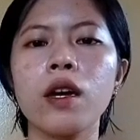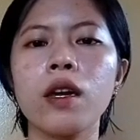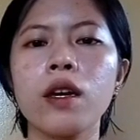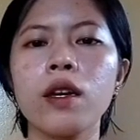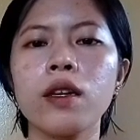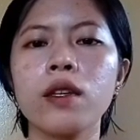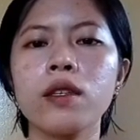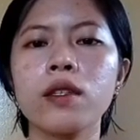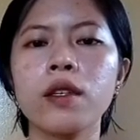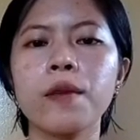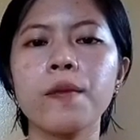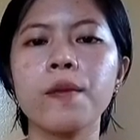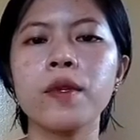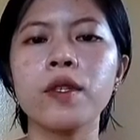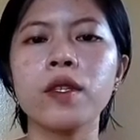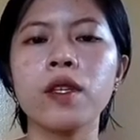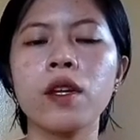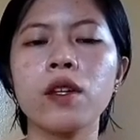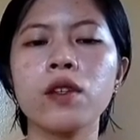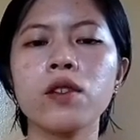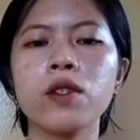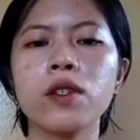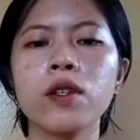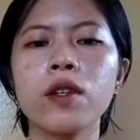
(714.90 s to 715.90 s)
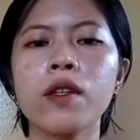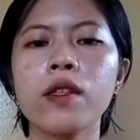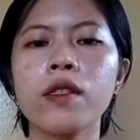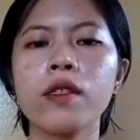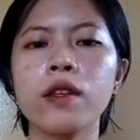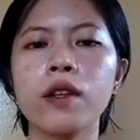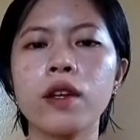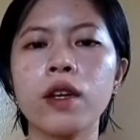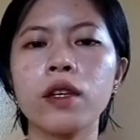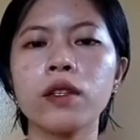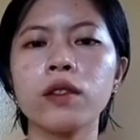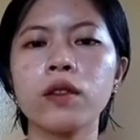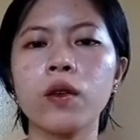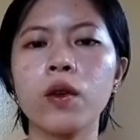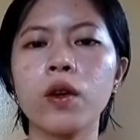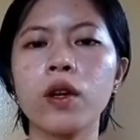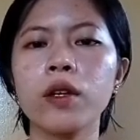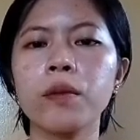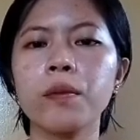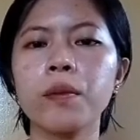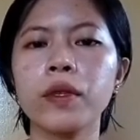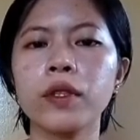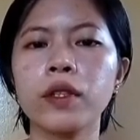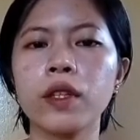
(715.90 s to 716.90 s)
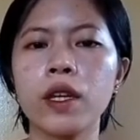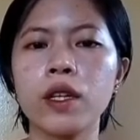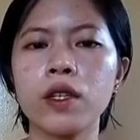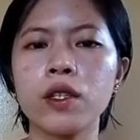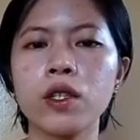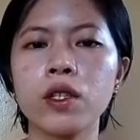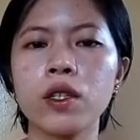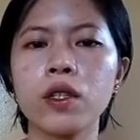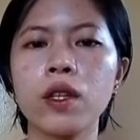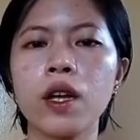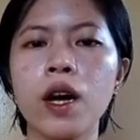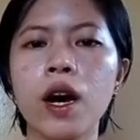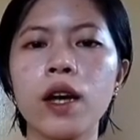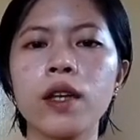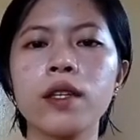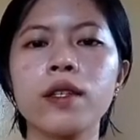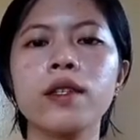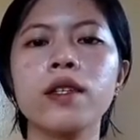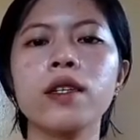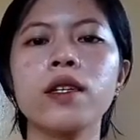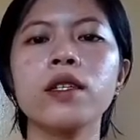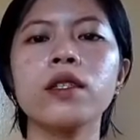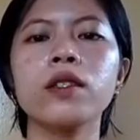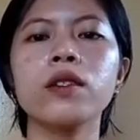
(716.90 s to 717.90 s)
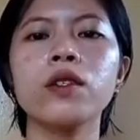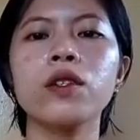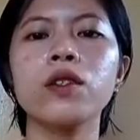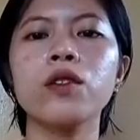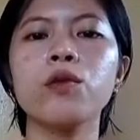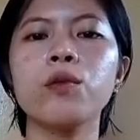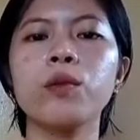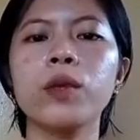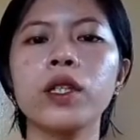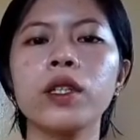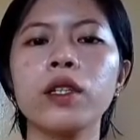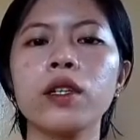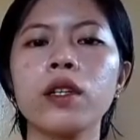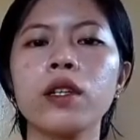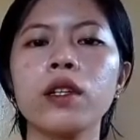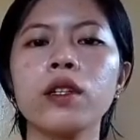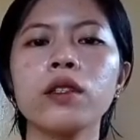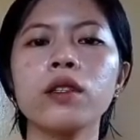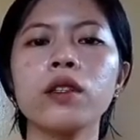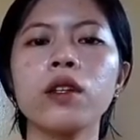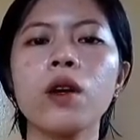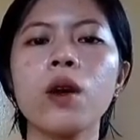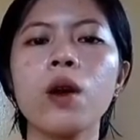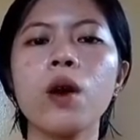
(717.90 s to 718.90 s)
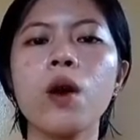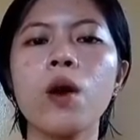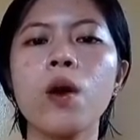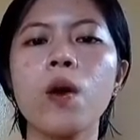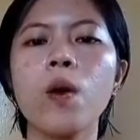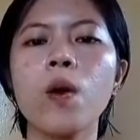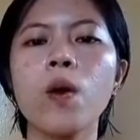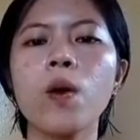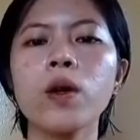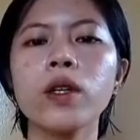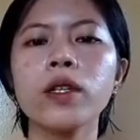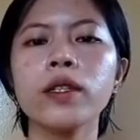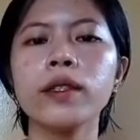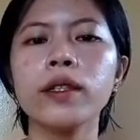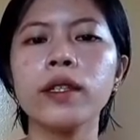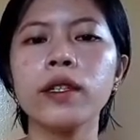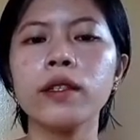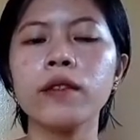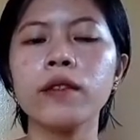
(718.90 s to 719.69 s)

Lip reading: a substantial threat or potential hazard to human health or the